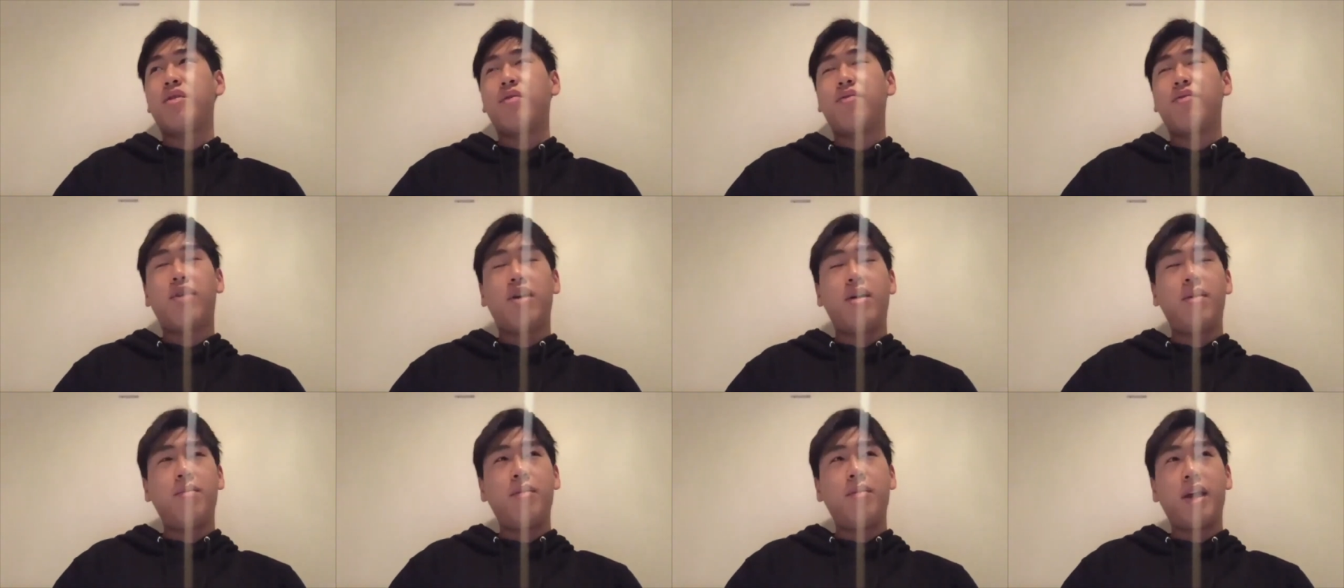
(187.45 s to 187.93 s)

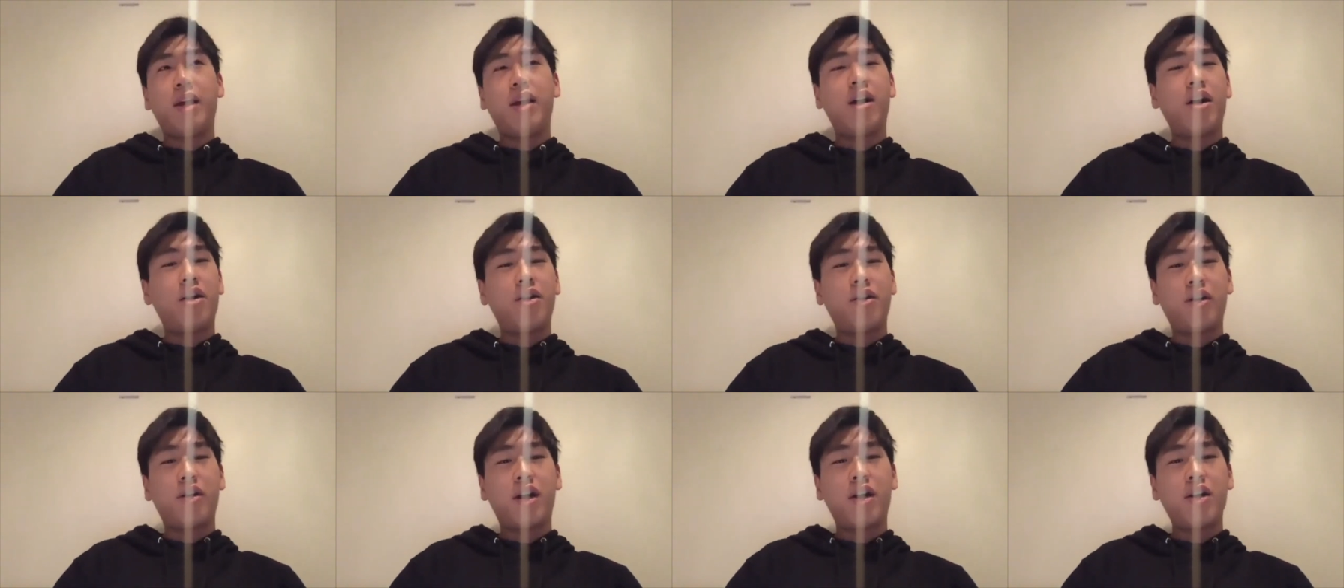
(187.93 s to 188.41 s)
from like
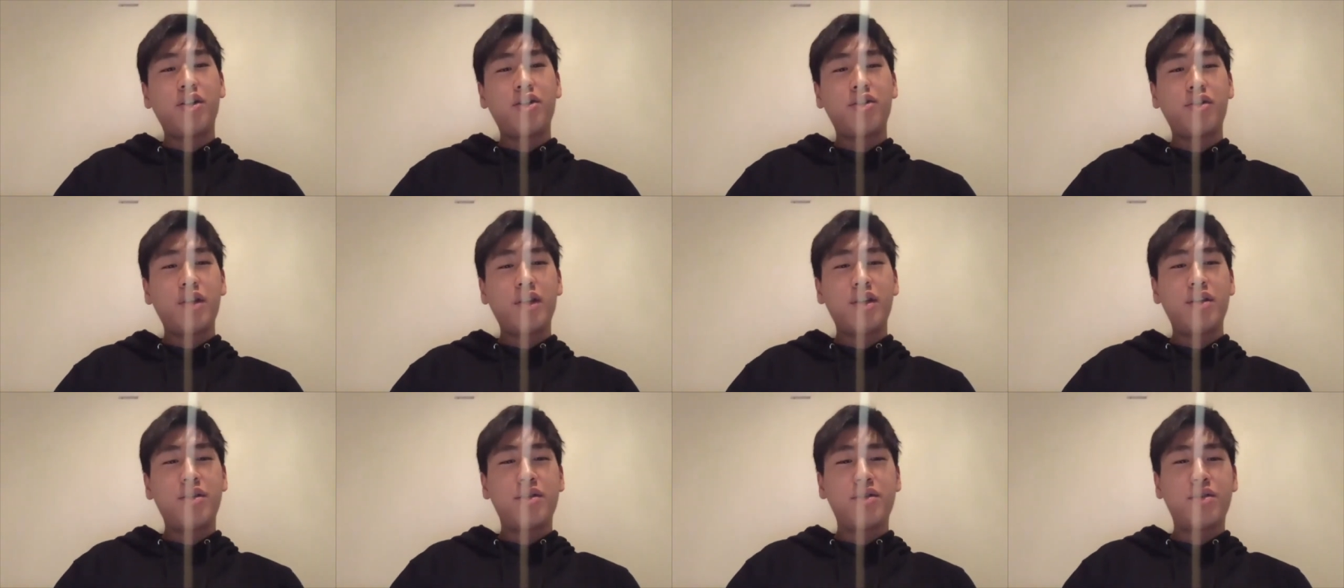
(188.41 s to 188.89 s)
other
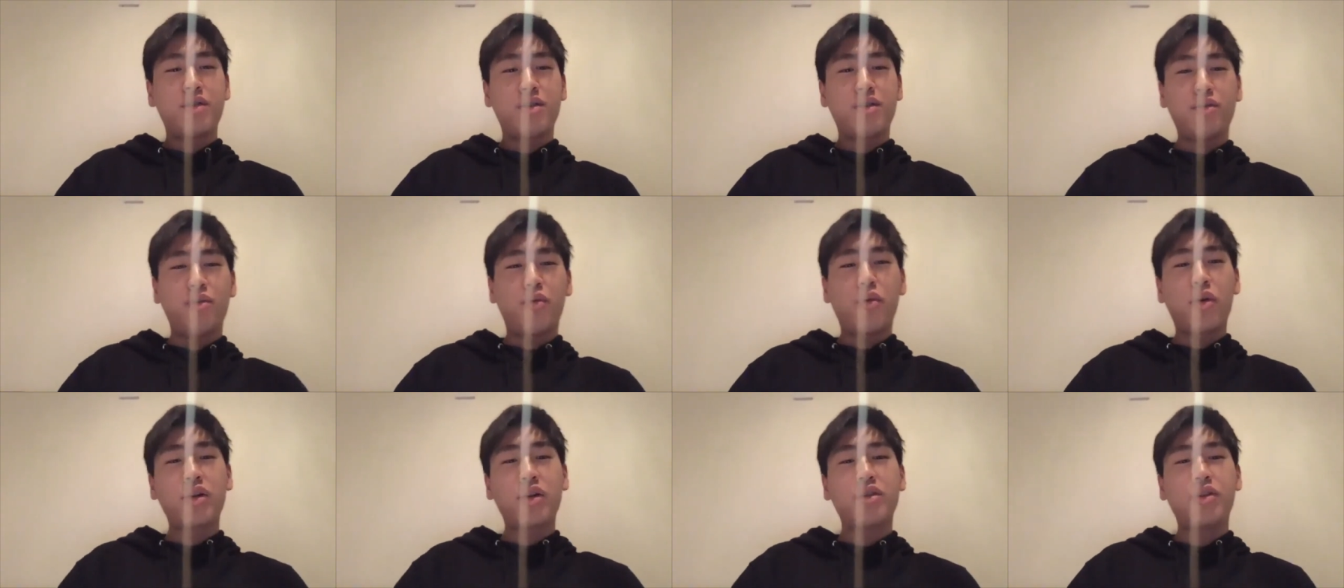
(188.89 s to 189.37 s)
countries to
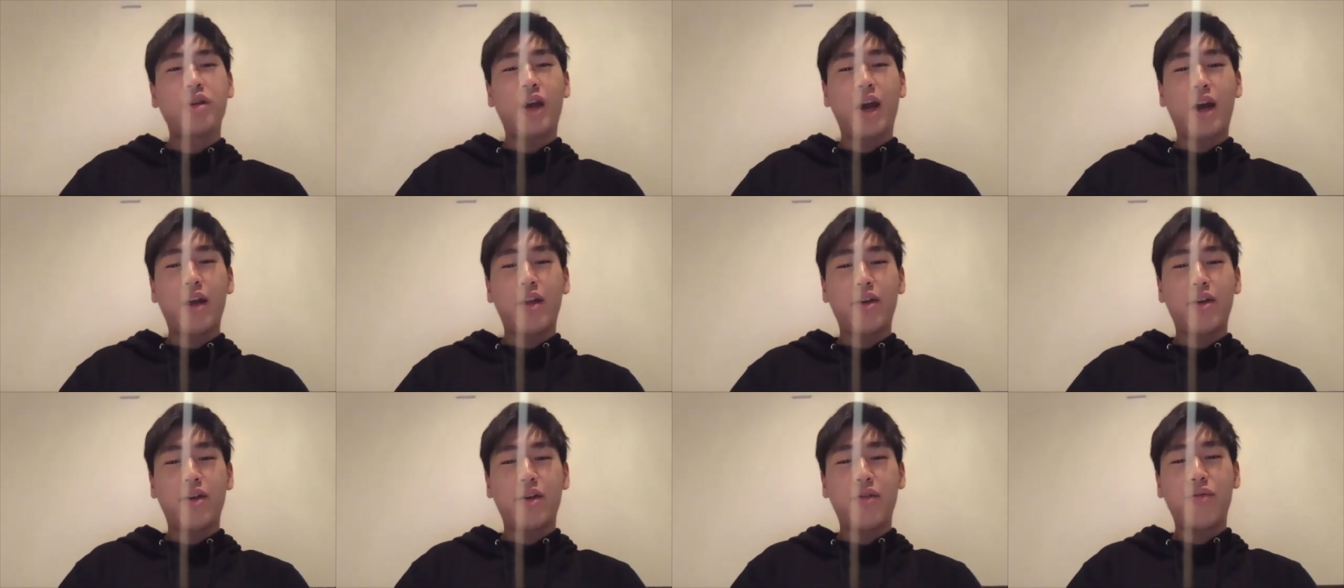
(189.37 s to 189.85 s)
work
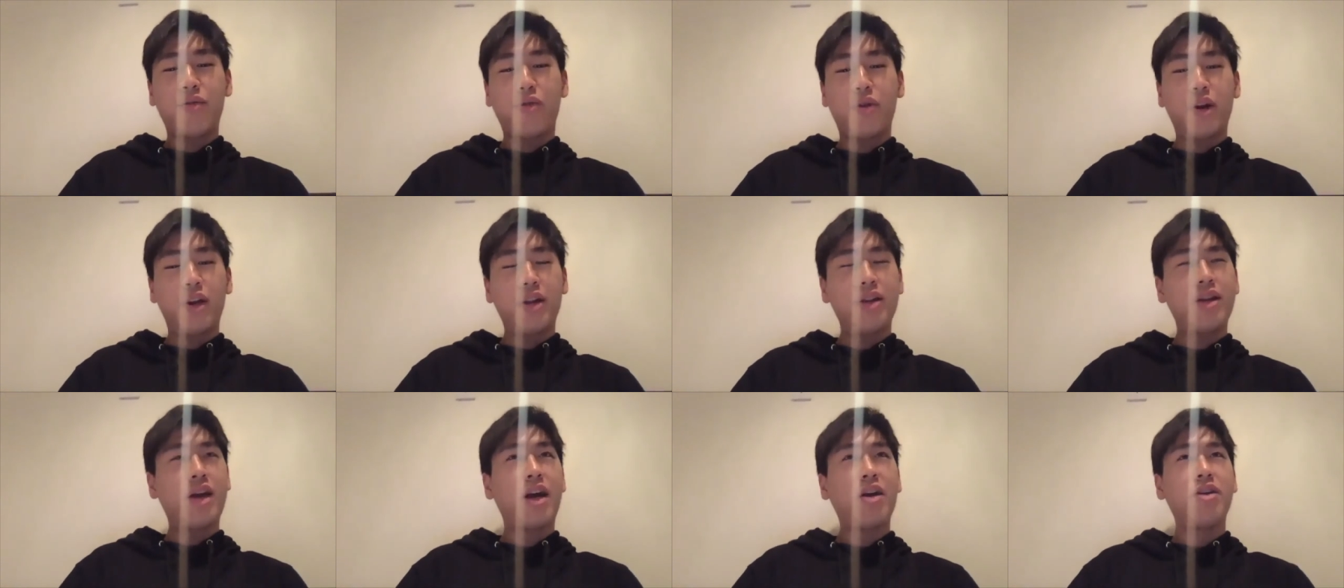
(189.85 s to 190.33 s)
together for
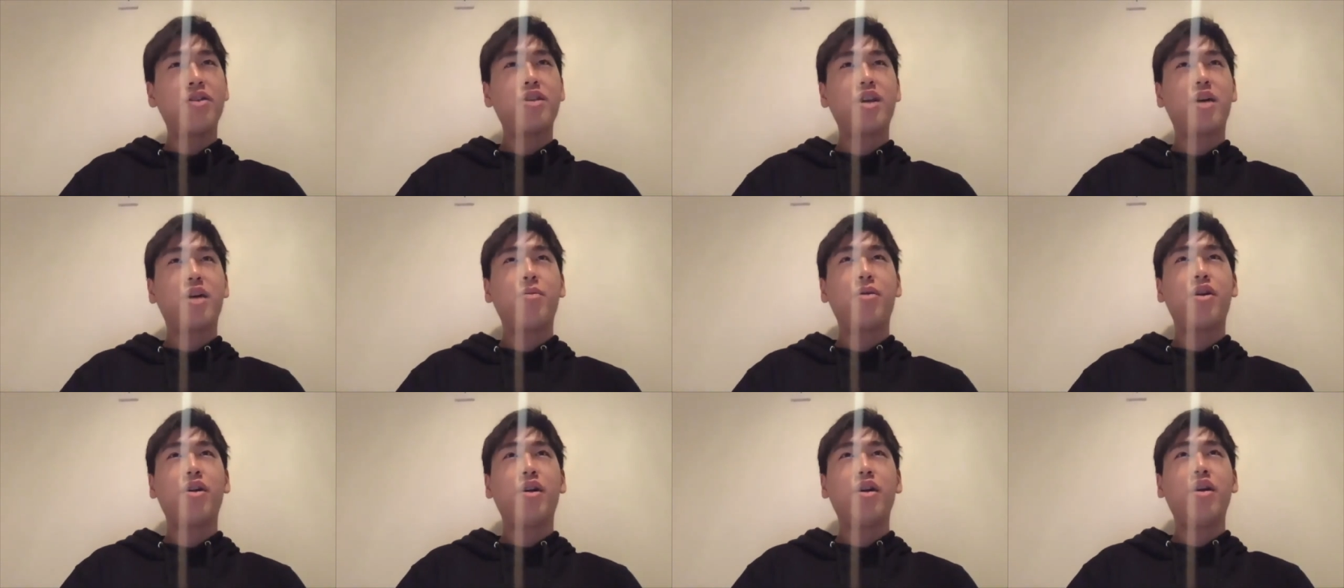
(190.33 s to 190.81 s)
an entire
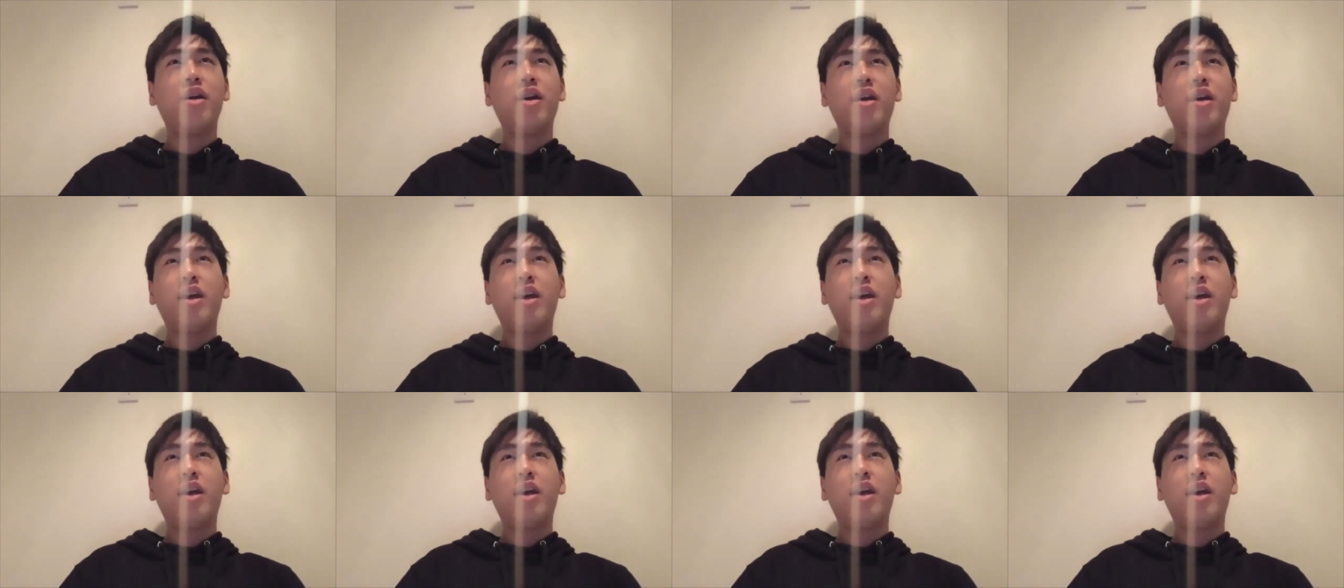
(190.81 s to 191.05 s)
summer.